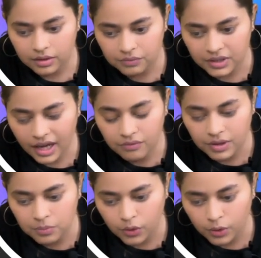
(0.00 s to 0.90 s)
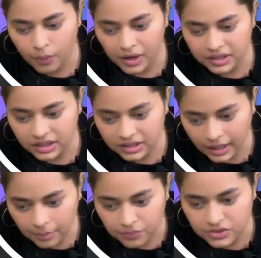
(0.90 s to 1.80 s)
we have one more pointer
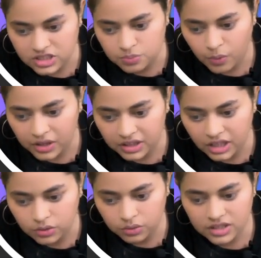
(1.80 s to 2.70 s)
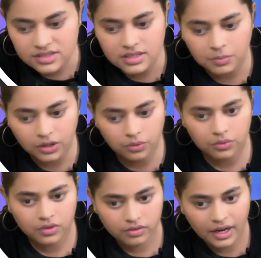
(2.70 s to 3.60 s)
temp which is pointing to this dummy
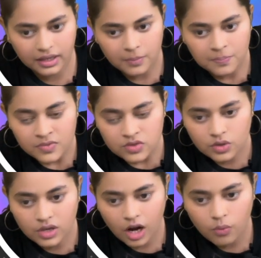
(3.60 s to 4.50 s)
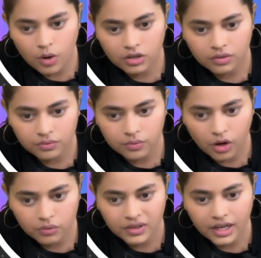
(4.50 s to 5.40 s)
node, right? So now
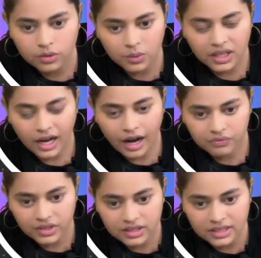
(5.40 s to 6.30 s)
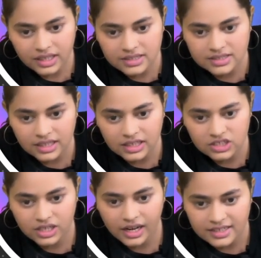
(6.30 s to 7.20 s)
what we are doing after these
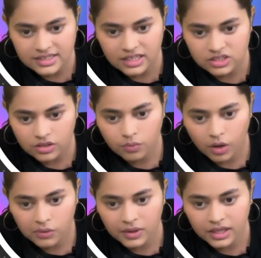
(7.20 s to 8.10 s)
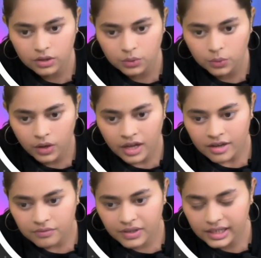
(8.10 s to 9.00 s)
initialization, what we can do,
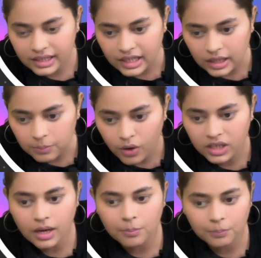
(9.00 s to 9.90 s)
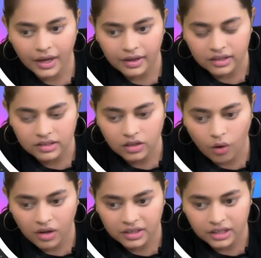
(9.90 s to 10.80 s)
we'll keep on comparing the
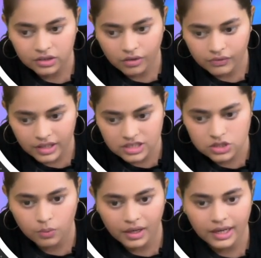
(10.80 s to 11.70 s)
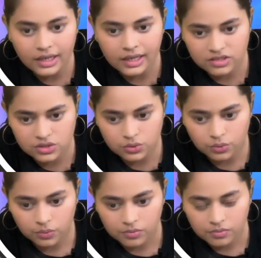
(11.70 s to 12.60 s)
content of list 1 and list 2.
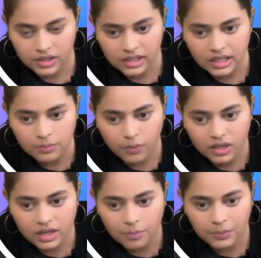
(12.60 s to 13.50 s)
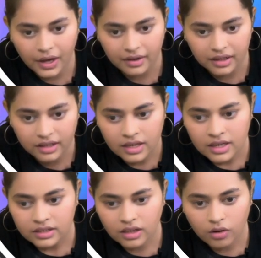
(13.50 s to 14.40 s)
We'll keep on comparing
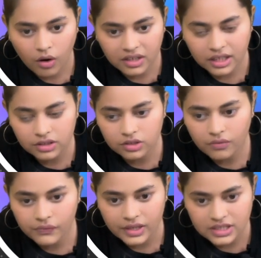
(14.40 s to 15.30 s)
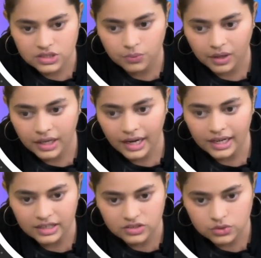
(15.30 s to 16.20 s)
the content of list 1
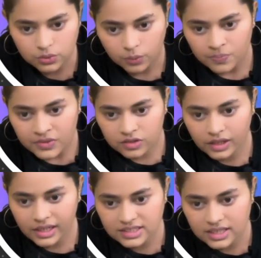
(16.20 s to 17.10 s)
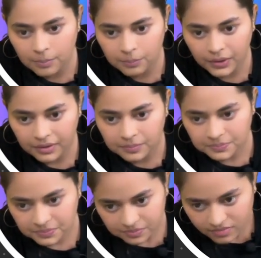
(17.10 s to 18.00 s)
and list 2. So let's compare.
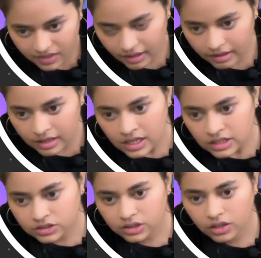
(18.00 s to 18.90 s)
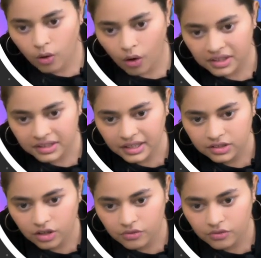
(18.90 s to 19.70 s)
So the content